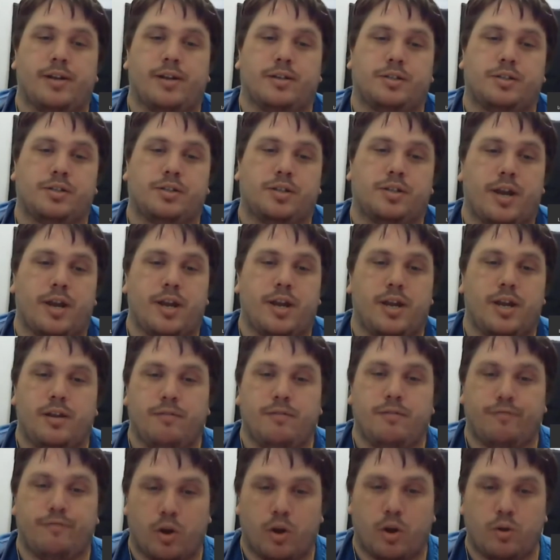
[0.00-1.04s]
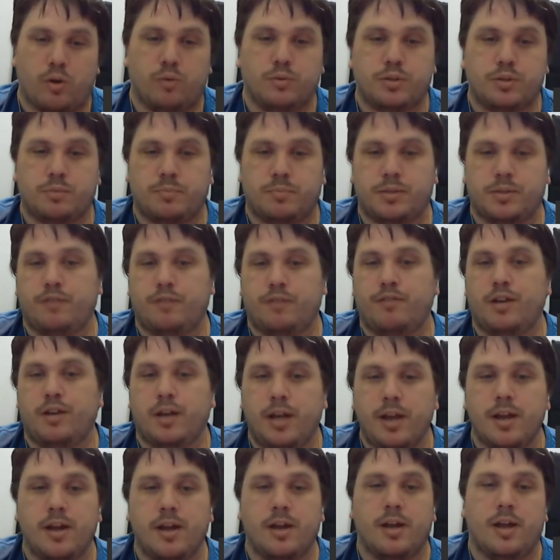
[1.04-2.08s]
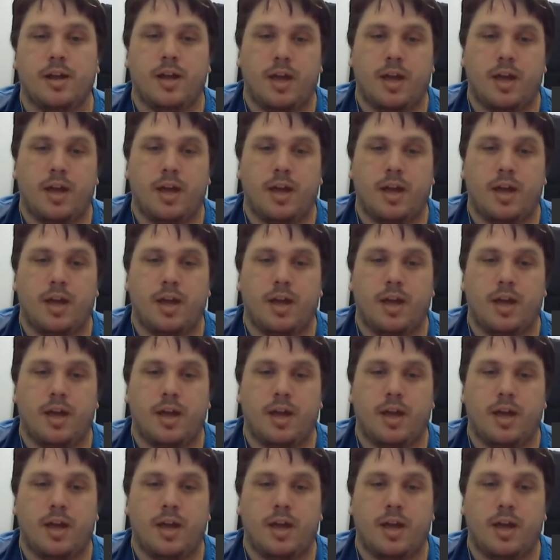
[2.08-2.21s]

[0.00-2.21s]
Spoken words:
to study vocals specifically,